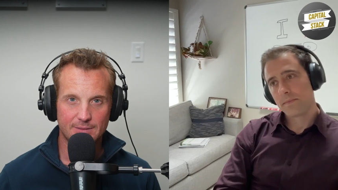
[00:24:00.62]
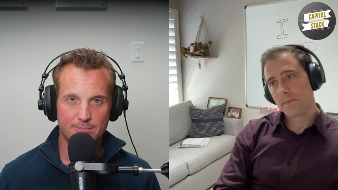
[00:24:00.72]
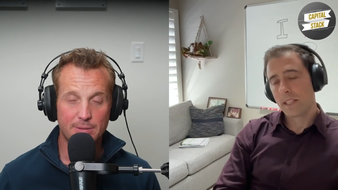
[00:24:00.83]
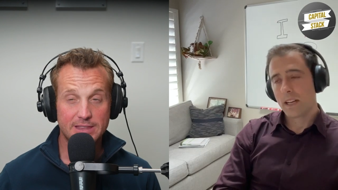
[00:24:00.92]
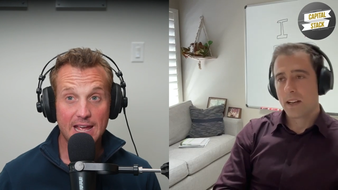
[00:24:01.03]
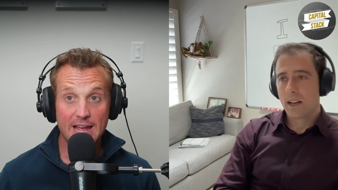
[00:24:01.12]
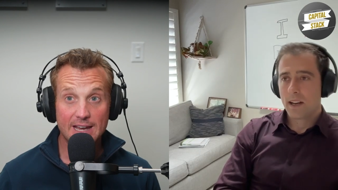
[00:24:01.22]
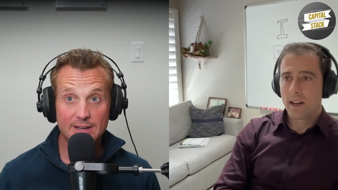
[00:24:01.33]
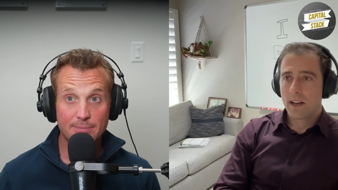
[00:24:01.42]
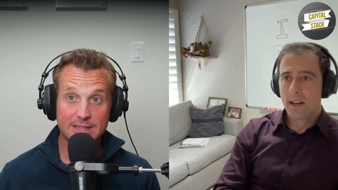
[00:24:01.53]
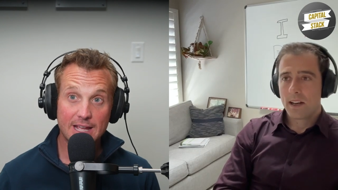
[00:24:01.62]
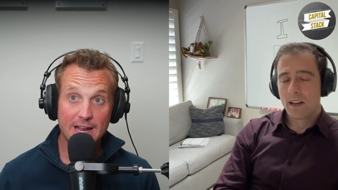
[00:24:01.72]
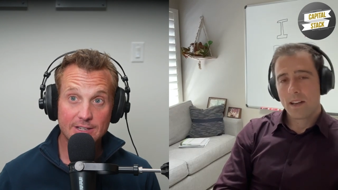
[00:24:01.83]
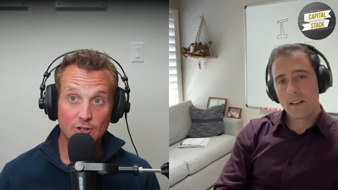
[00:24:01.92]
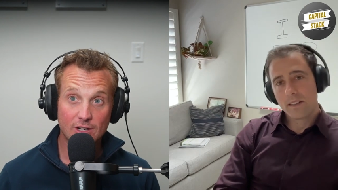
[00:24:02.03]
Speaker 1: but then, but
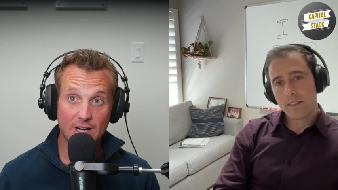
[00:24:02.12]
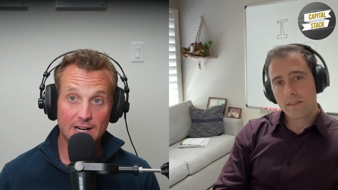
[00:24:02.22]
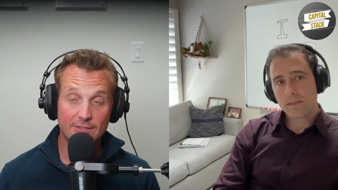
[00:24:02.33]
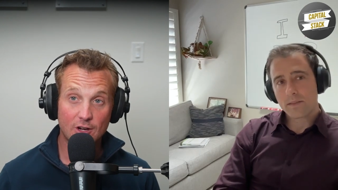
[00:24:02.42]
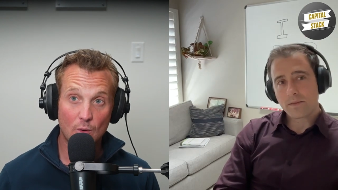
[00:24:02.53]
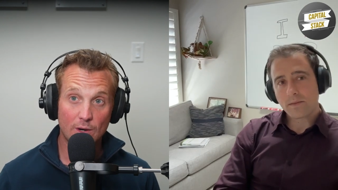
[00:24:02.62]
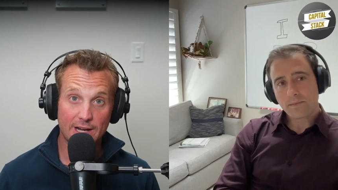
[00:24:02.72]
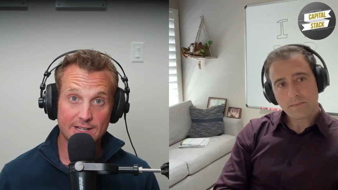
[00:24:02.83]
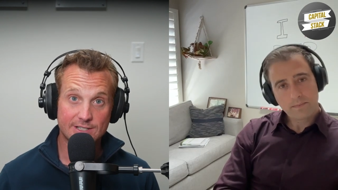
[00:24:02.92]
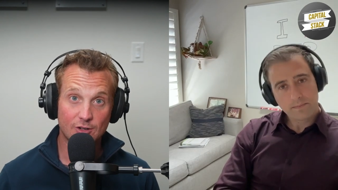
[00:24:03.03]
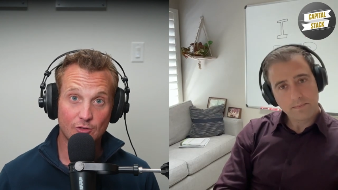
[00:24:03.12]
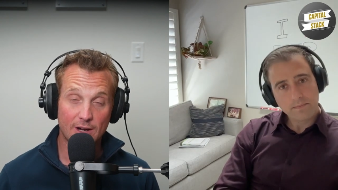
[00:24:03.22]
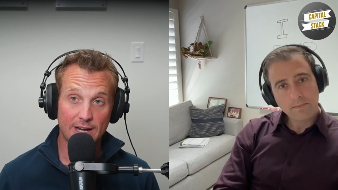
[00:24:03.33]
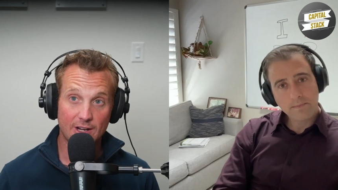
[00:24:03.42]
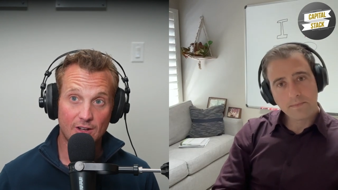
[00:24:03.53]
then you're kind of going against the
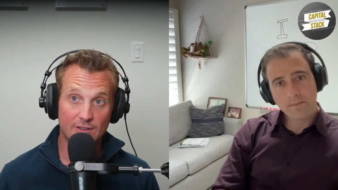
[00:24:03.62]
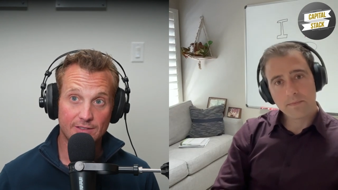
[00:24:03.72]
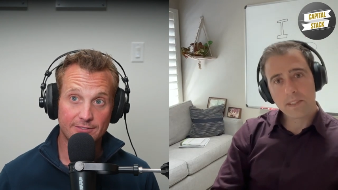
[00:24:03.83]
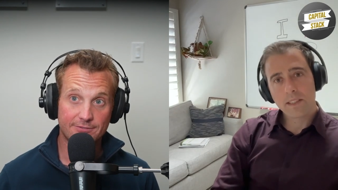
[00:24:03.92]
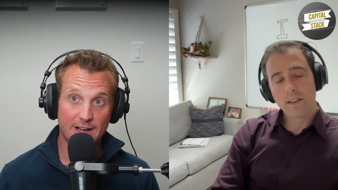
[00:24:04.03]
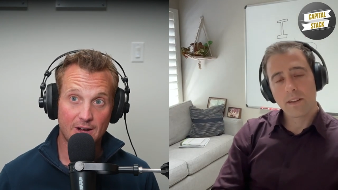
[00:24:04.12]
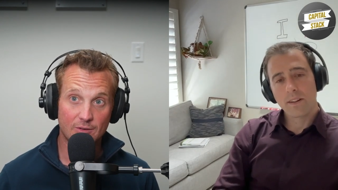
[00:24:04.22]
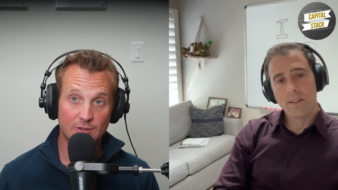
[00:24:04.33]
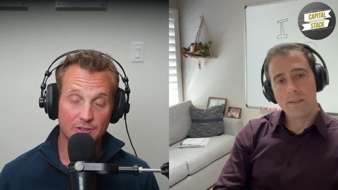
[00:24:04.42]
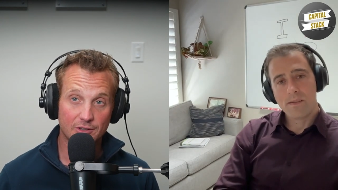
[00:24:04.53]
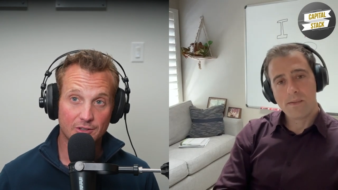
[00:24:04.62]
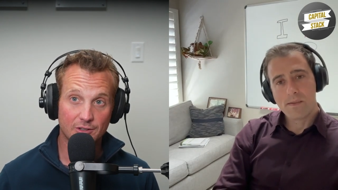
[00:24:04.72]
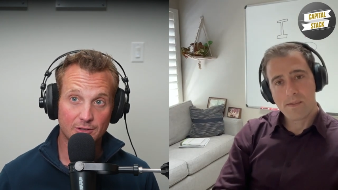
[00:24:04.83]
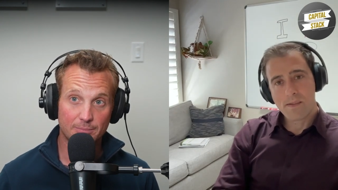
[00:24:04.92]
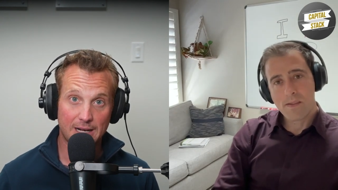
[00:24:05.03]
grain on the
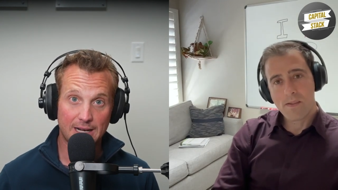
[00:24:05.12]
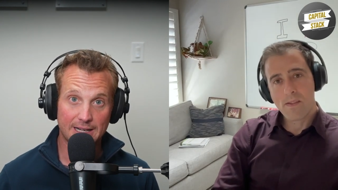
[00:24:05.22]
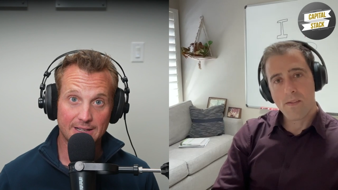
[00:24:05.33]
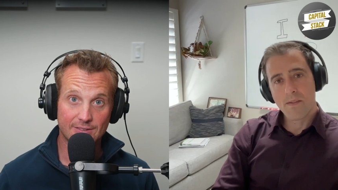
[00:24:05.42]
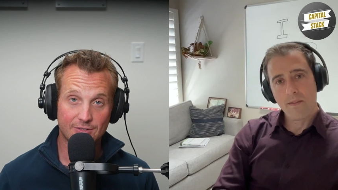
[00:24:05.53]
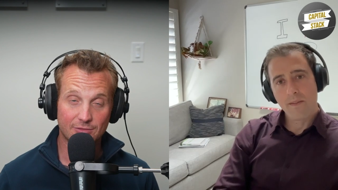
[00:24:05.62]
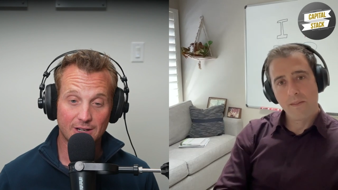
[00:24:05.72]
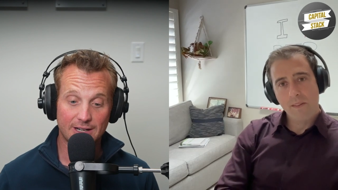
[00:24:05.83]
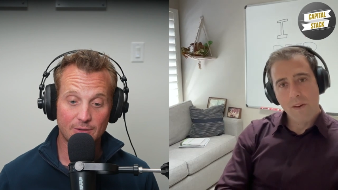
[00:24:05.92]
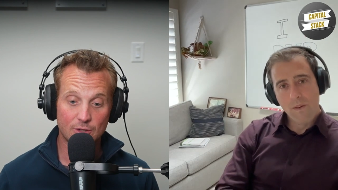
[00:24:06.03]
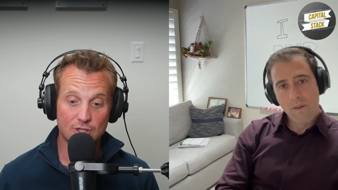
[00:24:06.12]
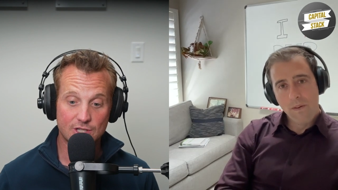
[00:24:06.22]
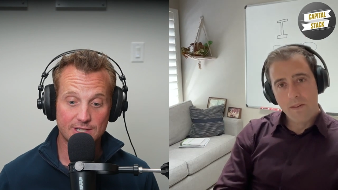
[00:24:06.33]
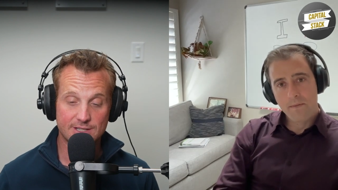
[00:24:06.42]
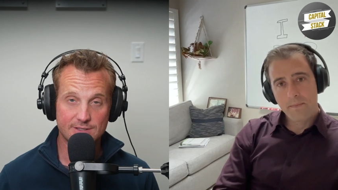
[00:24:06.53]
founder bias, right? Which
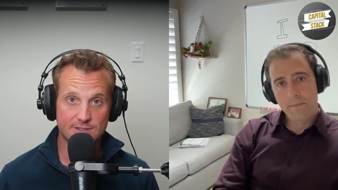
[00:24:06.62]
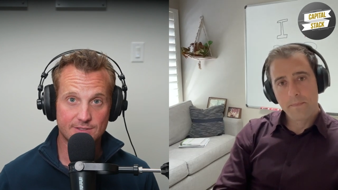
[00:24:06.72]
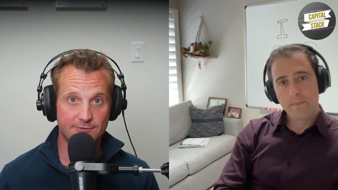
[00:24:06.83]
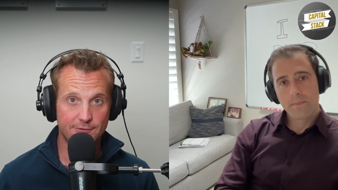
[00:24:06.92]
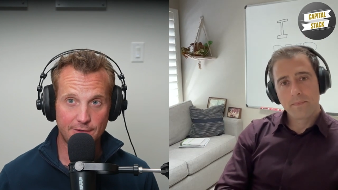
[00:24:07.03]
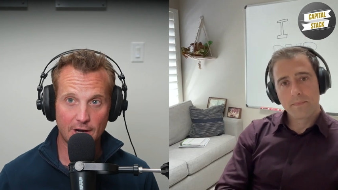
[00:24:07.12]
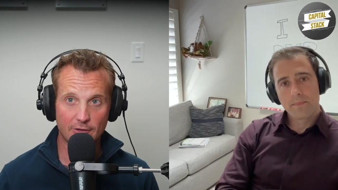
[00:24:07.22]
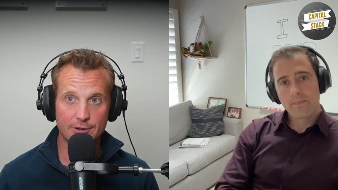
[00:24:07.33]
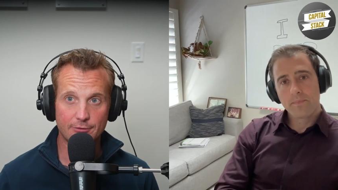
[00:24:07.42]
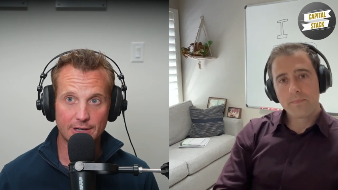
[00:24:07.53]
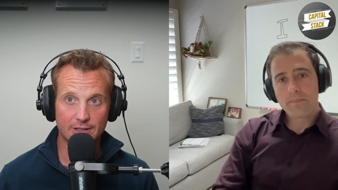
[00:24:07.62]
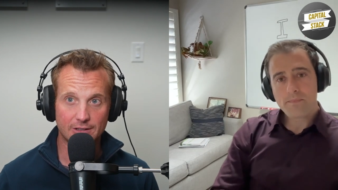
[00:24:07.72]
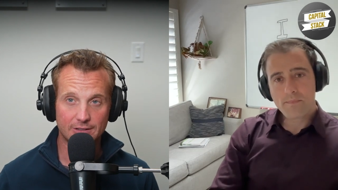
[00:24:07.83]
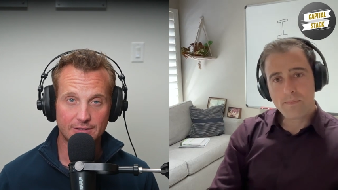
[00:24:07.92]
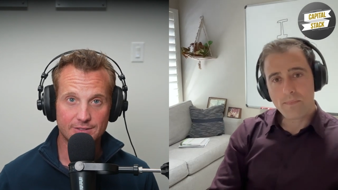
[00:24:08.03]
is very
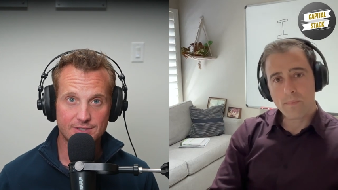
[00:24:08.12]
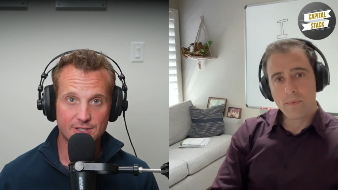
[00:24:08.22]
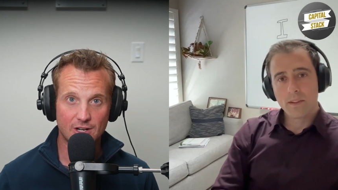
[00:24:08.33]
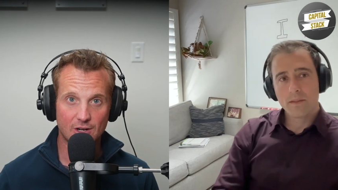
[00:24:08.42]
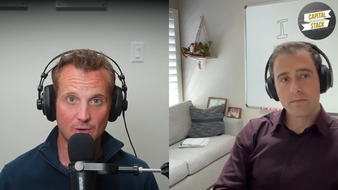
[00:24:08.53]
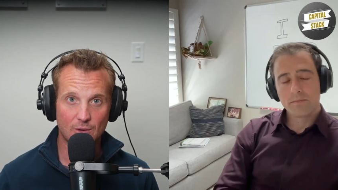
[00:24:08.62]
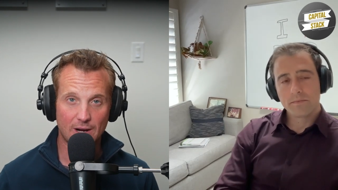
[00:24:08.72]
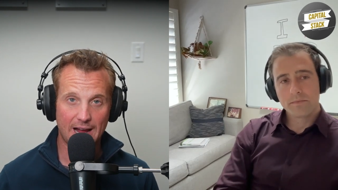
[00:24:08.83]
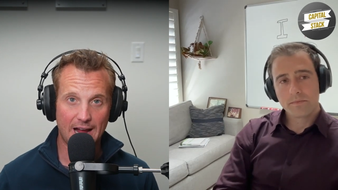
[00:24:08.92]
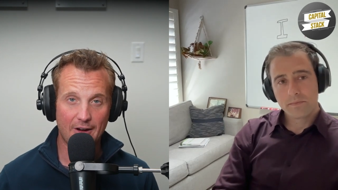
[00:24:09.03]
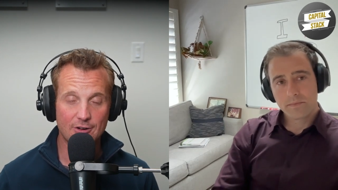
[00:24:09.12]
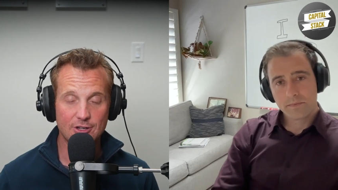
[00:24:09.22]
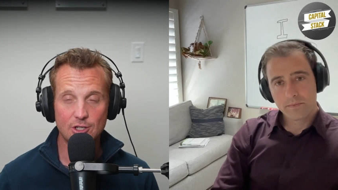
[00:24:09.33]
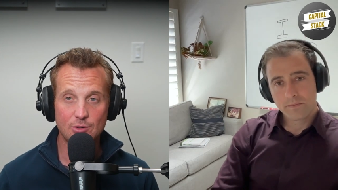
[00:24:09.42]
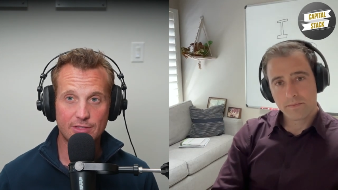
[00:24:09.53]
real. So, how do
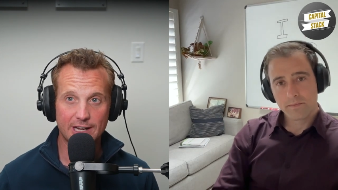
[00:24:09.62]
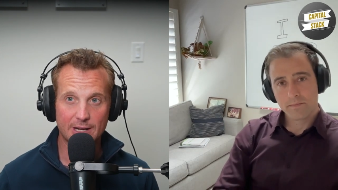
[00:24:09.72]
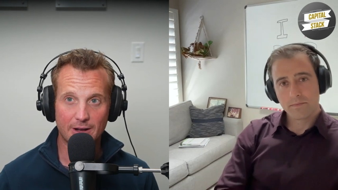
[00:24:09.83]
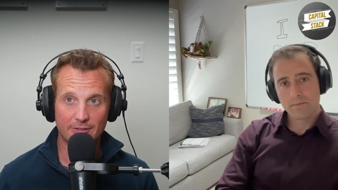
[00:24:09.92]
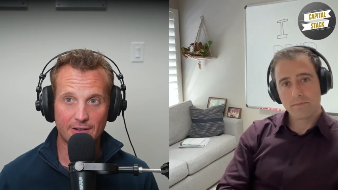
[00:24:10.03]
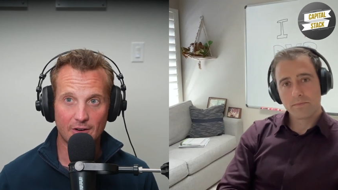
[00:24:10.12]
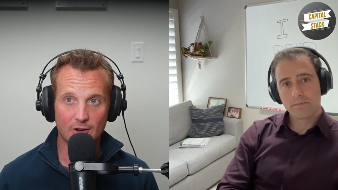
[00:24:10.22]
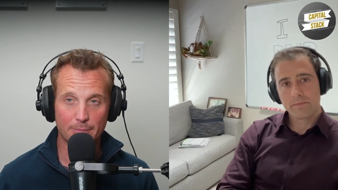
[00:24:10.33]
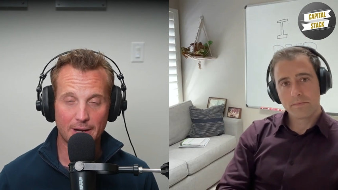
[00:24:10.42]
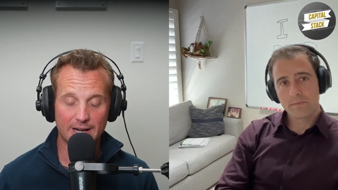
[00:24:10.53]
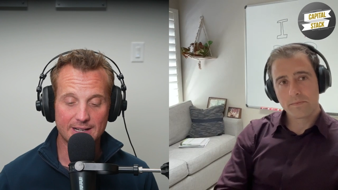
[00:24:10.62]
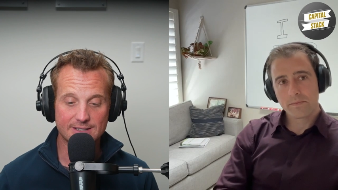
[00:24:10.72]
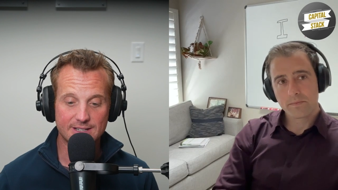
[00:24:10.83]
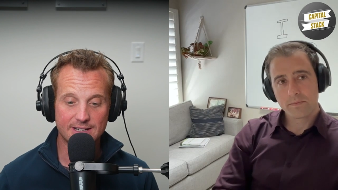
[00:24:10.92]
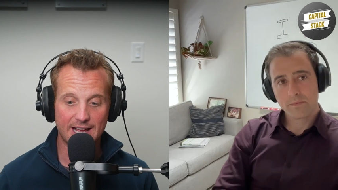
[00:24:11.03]
you think about founder
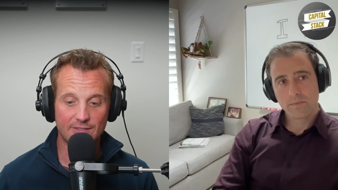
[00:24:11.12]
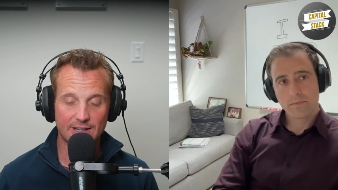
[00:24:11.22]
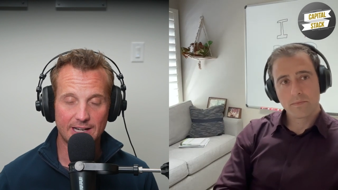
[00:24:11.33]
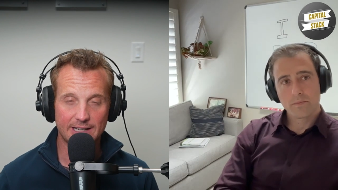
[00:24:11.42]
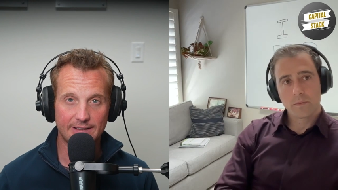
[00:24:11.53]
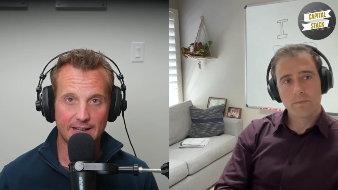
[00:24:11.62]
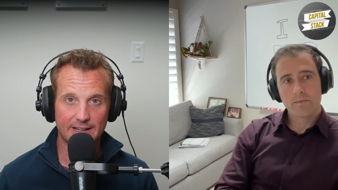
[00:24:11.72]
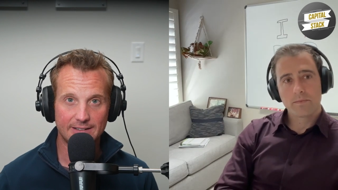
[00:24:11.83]
bias and navigating that?